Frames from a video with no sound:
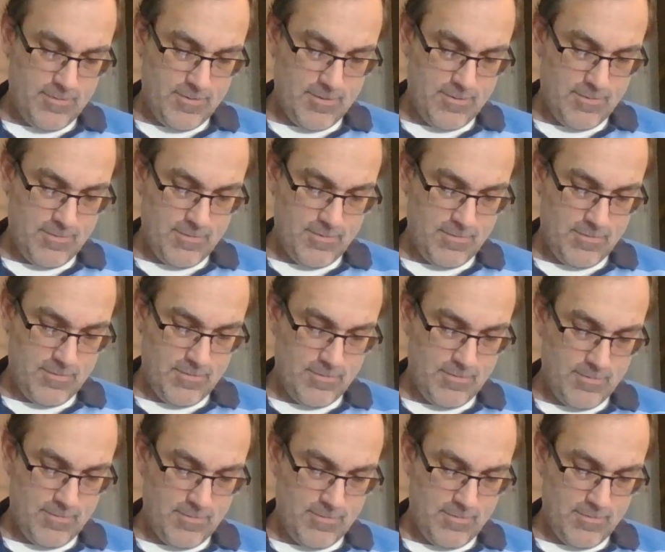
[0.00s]

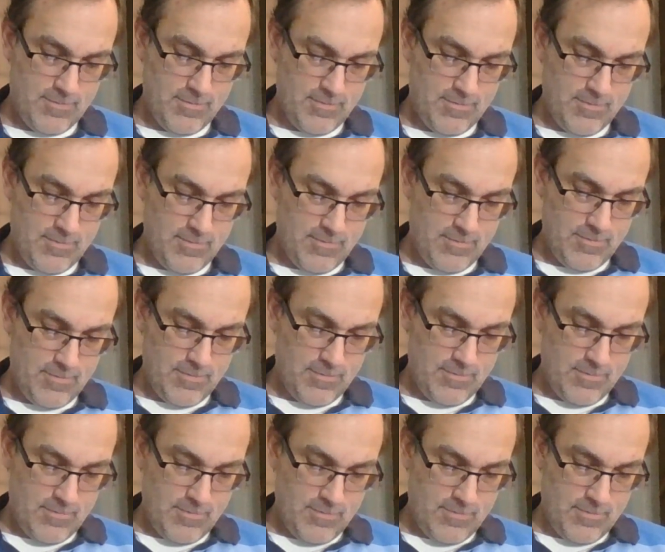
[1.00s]

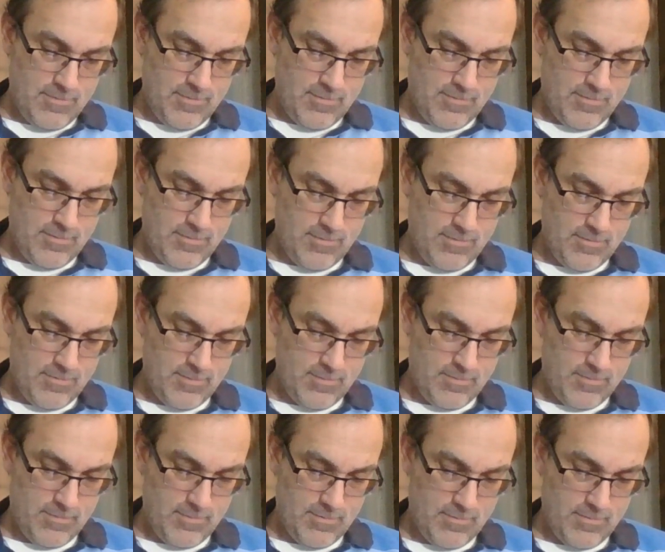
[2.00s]

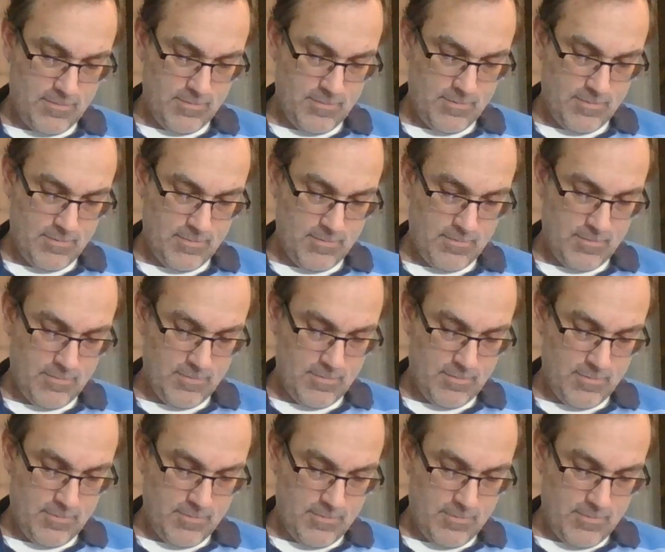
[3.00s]

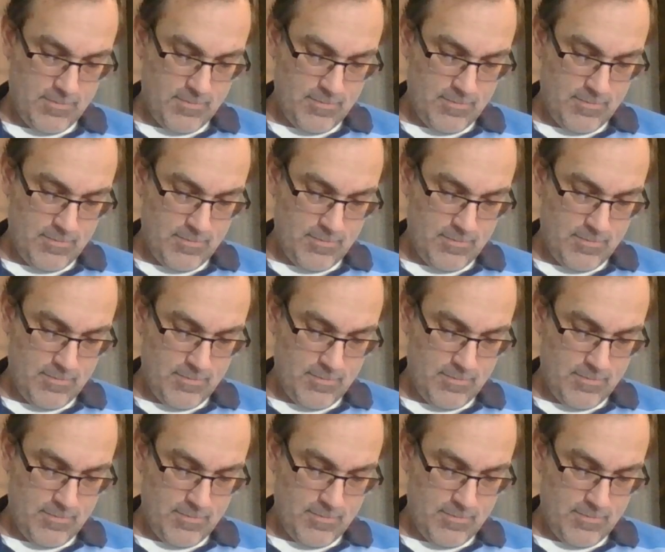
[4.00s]
No one is speaking in this clip.